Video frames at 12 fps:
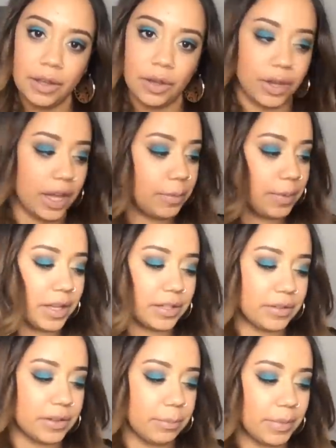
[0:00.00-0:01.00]
okay because
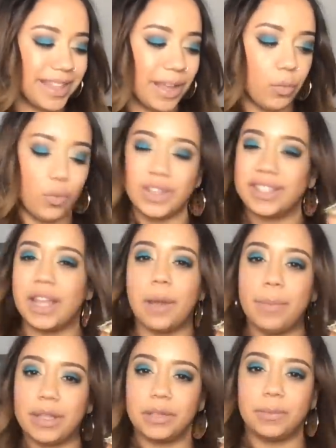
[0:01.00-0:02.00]
of something that was
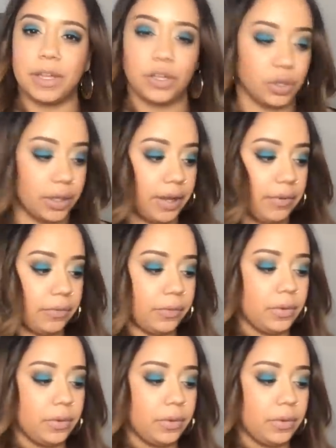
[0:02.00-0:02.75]
not meant to be in your life